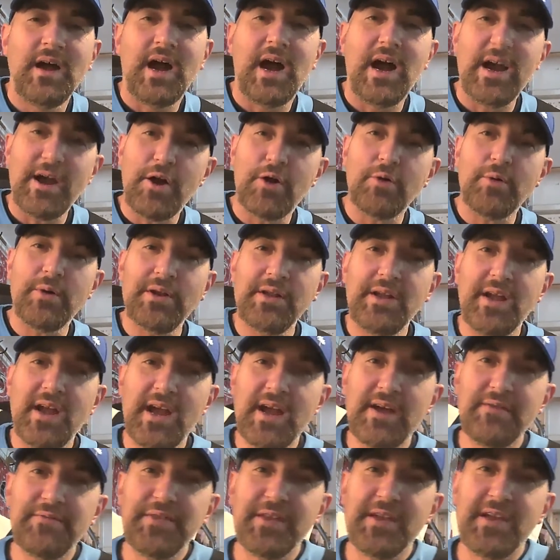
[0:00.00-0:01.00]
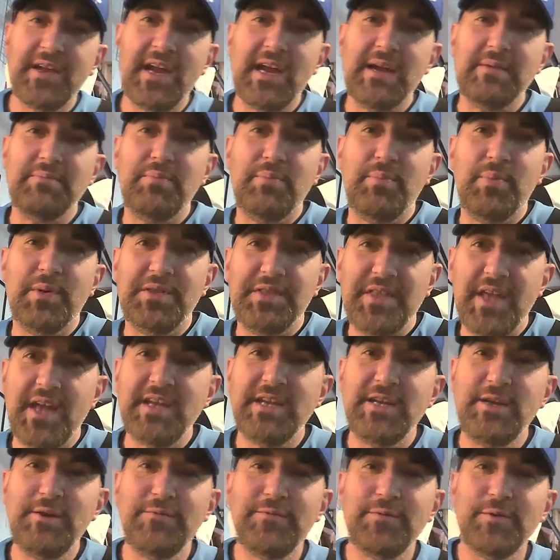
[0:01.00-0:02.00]
I already have the cape, but
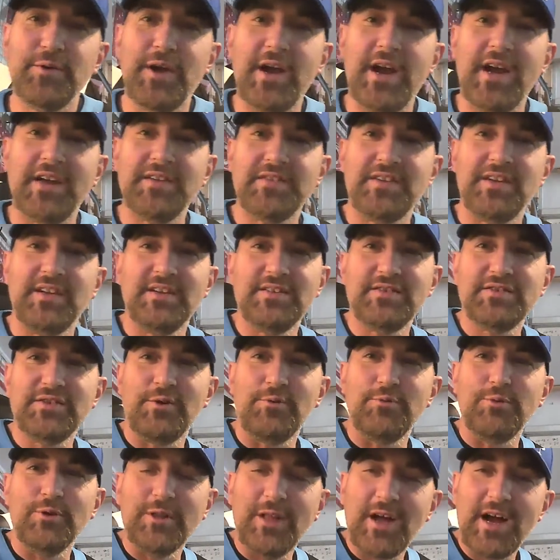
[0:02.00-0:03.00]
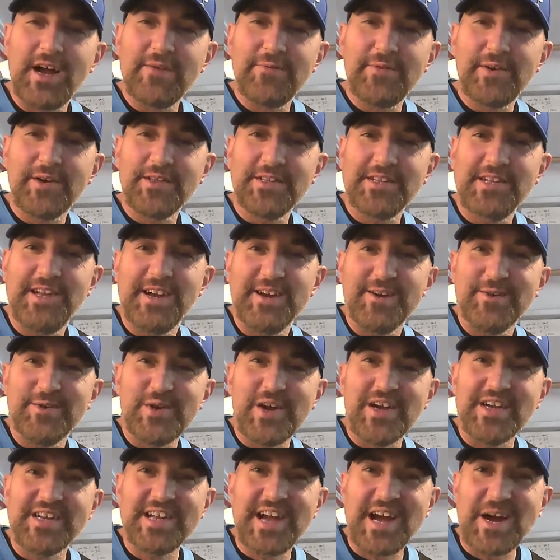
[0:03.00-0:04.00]
thank you for asking. So we're live on the air
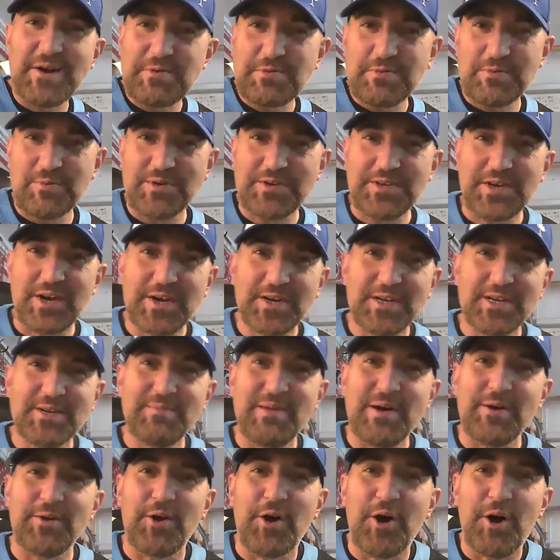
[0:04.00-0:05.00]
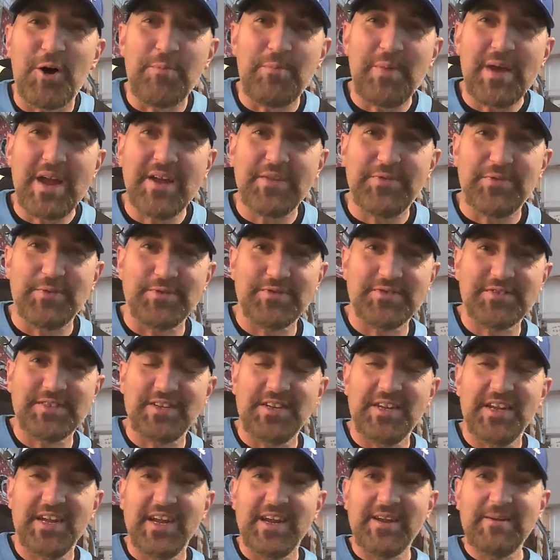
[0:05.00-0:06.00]
right now, and we're talking about all Panthers
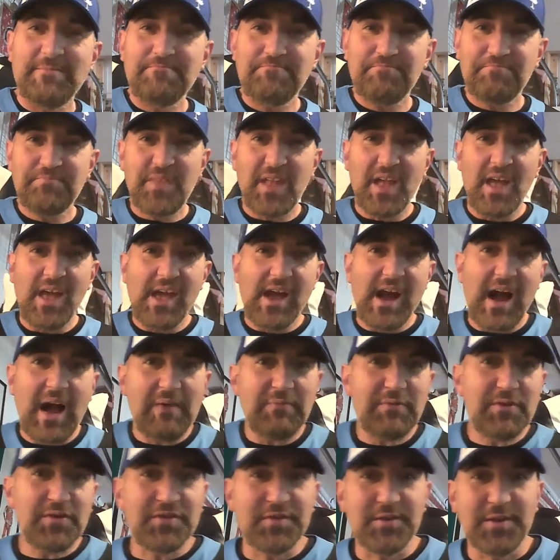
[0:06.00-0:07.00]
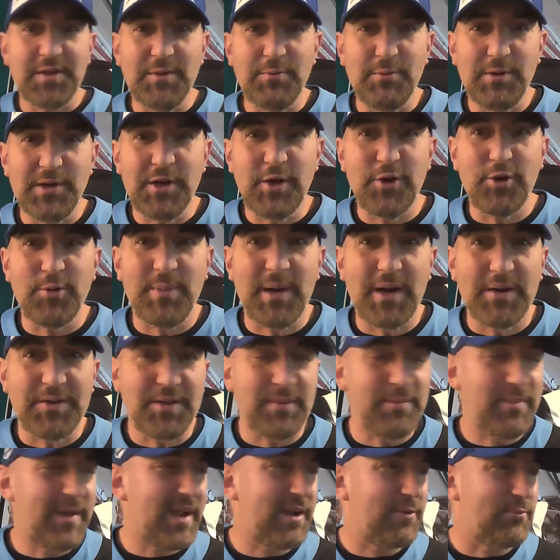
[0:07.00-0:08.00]
today. Obviously, we know about the
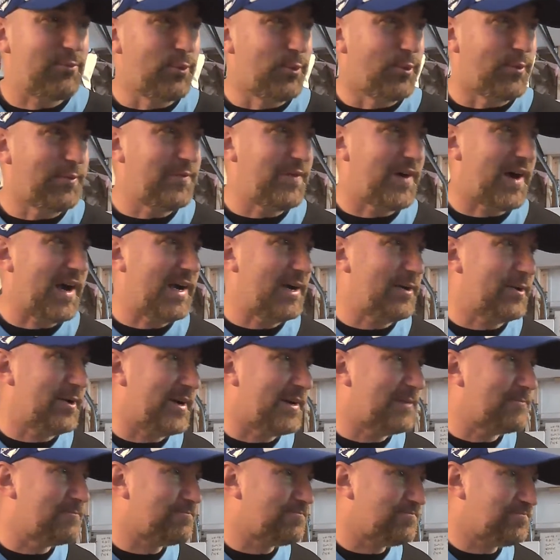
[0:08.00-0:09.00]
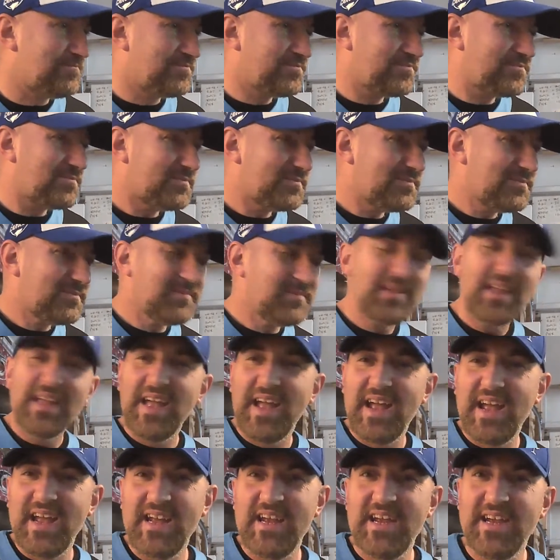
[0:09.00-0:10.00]
Matt Rhule firing,
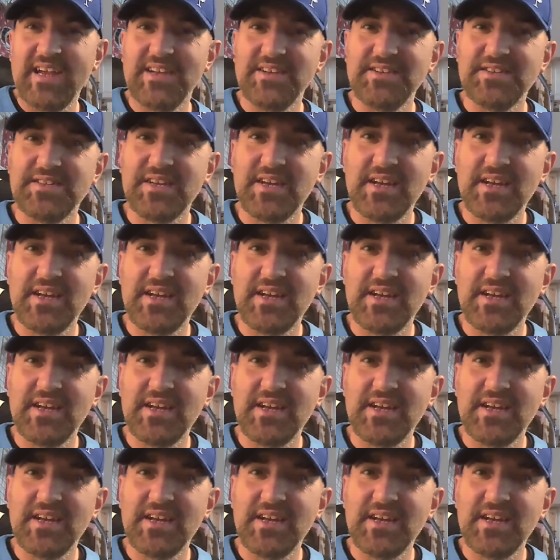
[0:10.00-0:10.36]
and